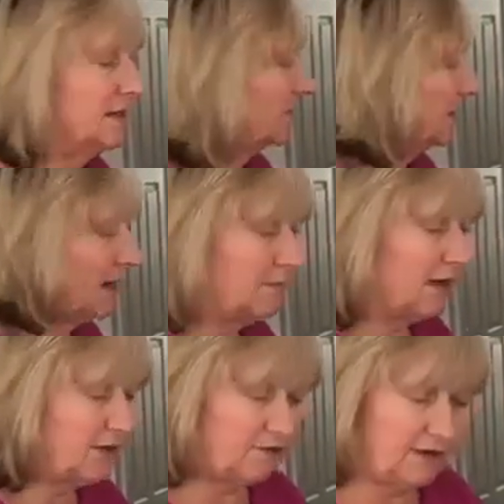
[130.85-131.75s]
So I get
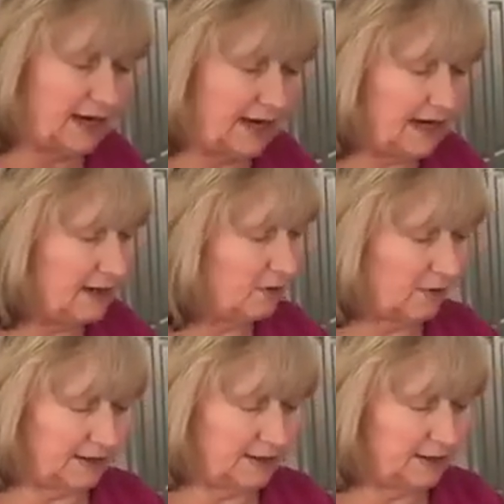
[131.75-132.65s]
my 3,
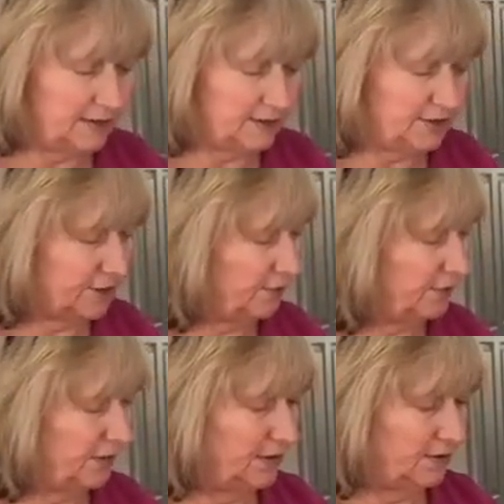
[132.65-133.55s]
1, 2,
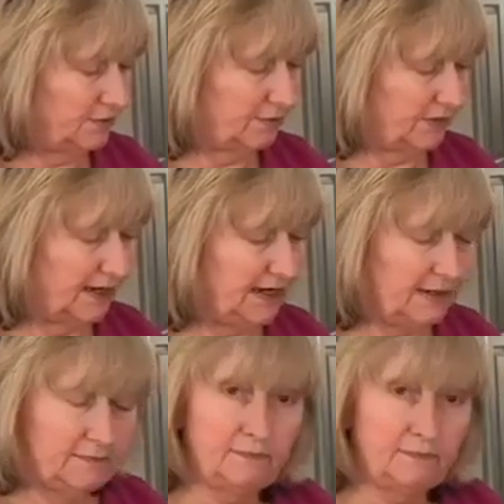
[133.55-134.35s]
3,